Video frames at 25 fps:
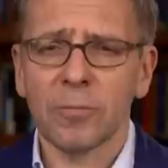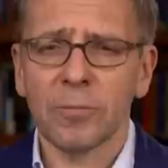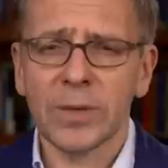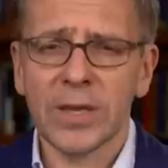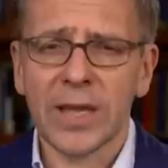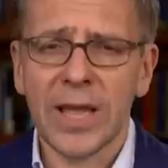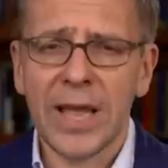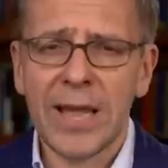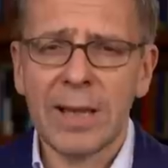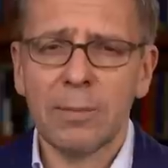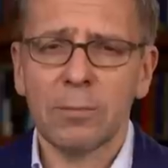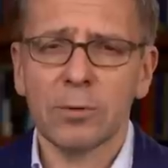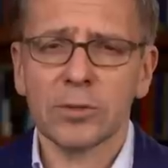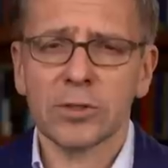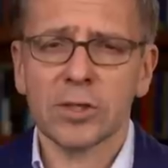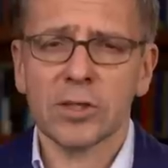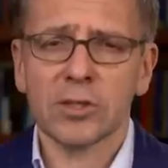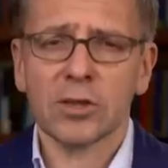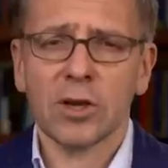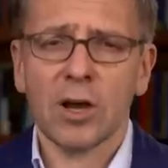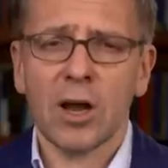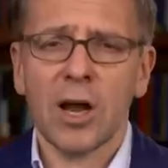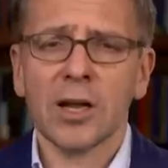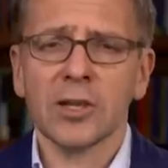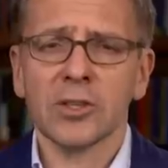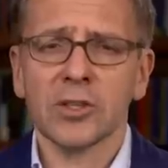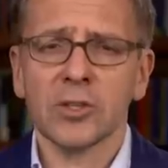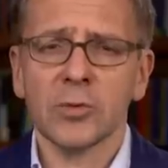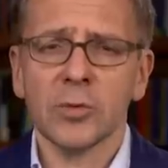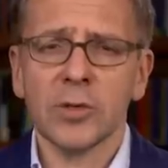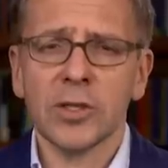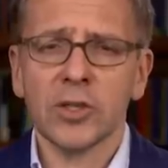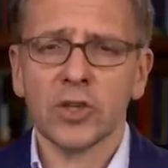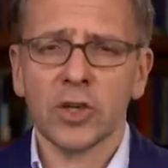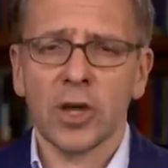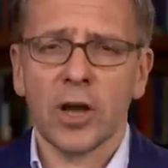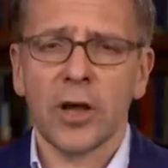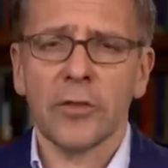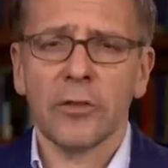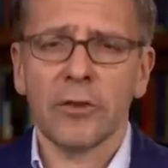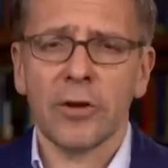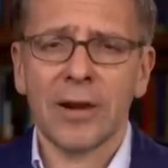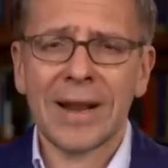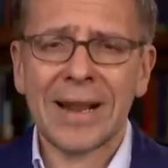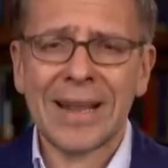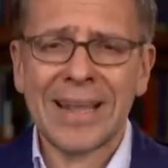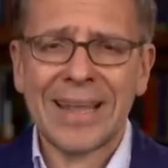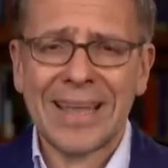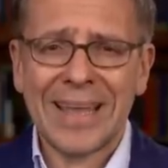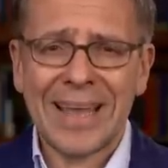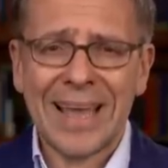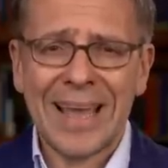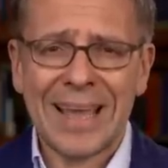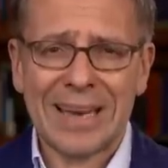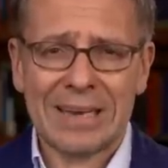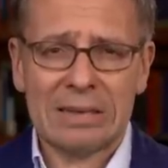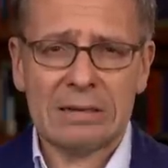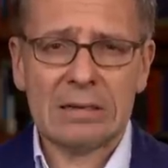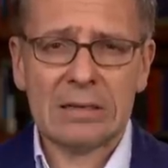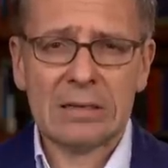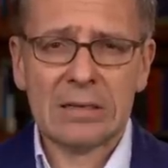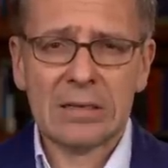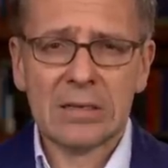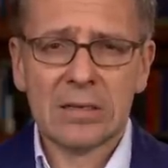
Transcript: be able to talk to each other again.